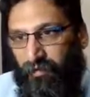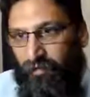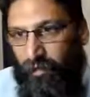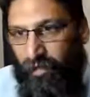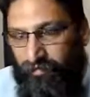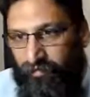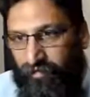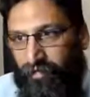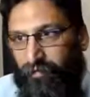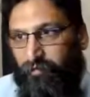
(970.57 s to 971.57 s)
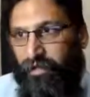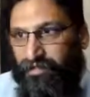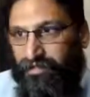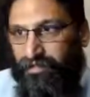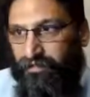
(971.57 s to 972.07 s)
one of the
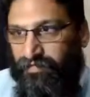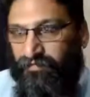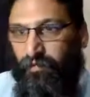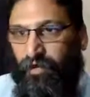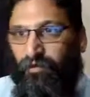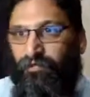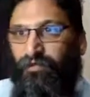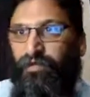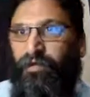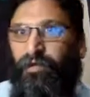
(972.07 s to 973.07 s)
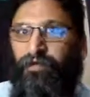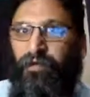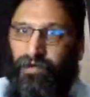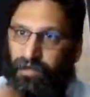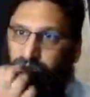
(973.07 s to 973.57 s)
positives, one of the
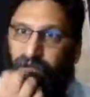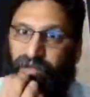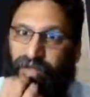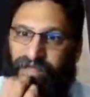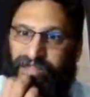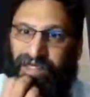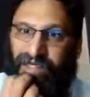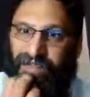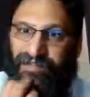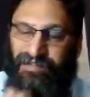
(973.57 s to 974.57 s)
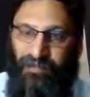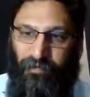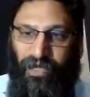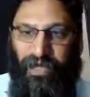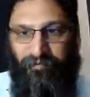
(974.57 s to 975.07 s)
good things, I guess, that
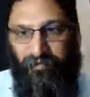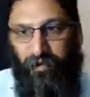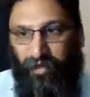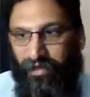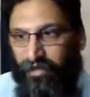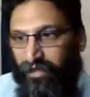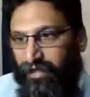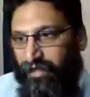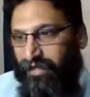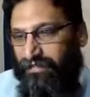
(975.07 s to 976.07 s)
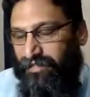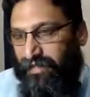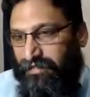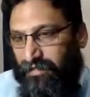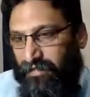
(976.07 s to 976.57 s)
we have going is
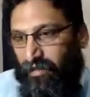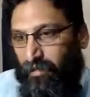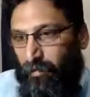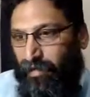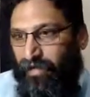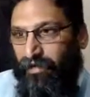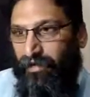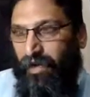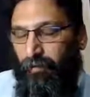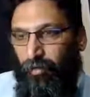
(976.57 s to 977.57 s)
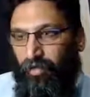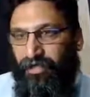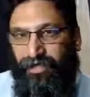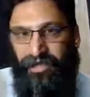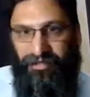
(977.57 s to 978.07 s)
that we are now more
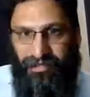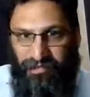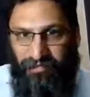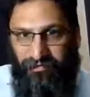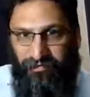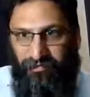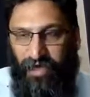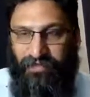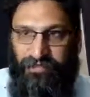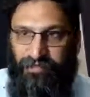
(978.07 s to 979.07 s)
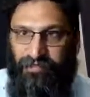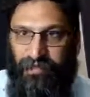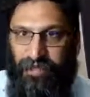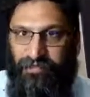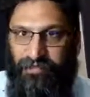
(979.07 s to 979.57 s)
connected as a
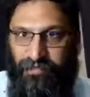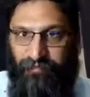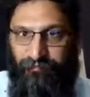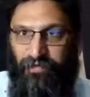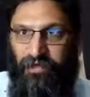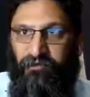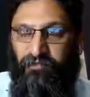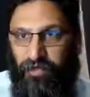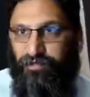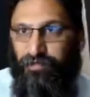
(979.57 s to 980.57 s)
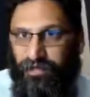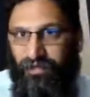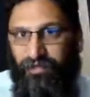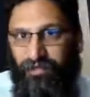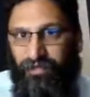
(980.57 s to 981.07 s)
society
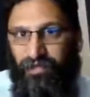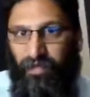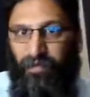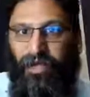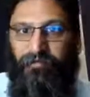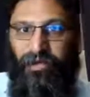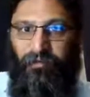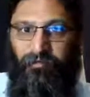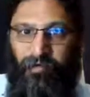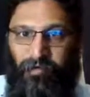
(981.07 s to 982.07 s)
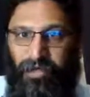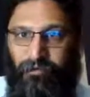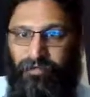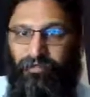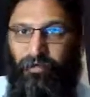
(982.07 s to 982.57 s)
virtually than we have ever
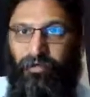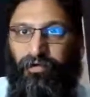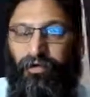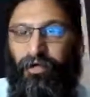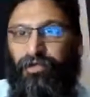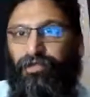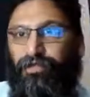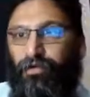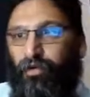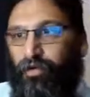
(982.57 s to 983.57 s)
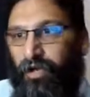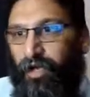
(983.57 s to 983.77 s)
been before. So